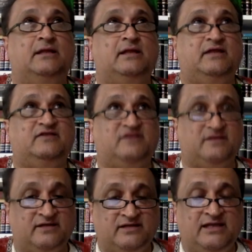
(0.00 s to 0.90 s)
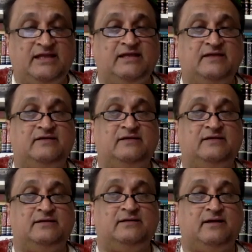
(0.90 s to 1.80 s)
is in need
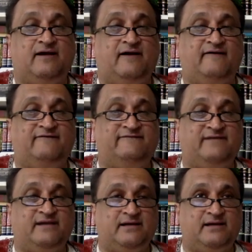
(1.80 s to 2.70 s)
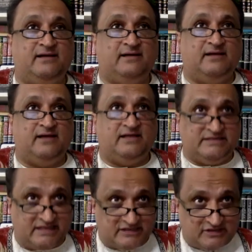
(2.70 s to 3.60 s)
of
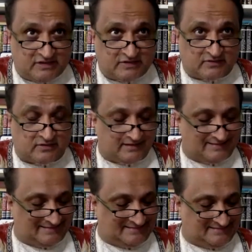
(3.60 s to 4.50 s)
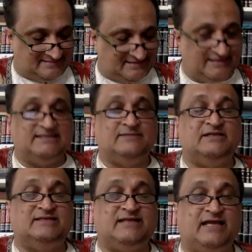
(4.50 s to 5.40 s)
additional
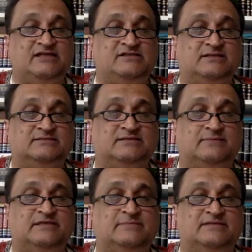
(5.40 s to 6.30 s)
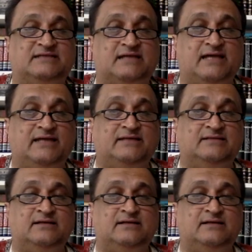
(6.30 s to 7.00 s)
delimitation, damimat qaid,